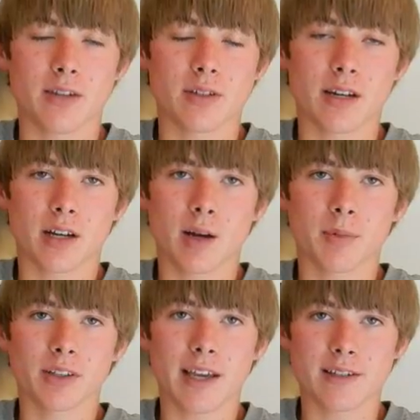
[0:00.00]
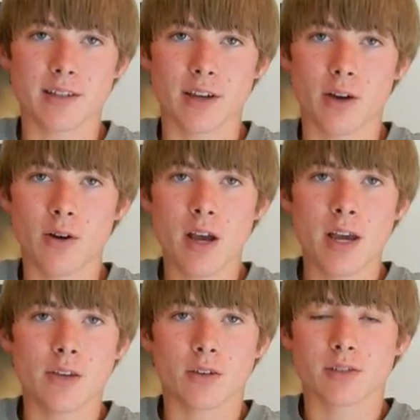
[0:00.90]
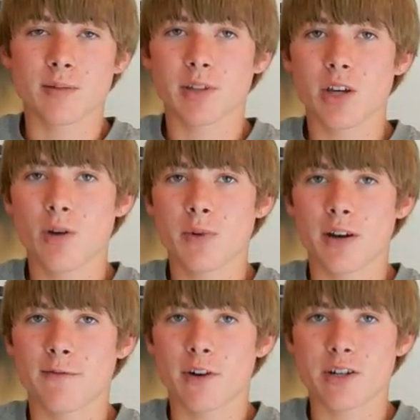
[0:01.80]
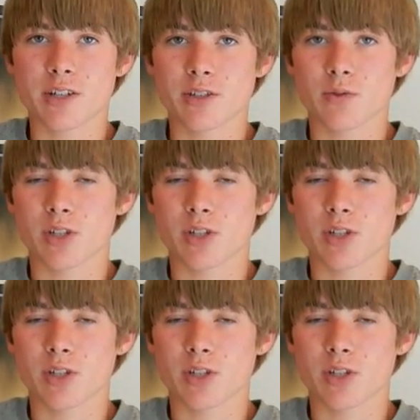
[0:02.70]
you did a couple days ago, you can simply open up Versions,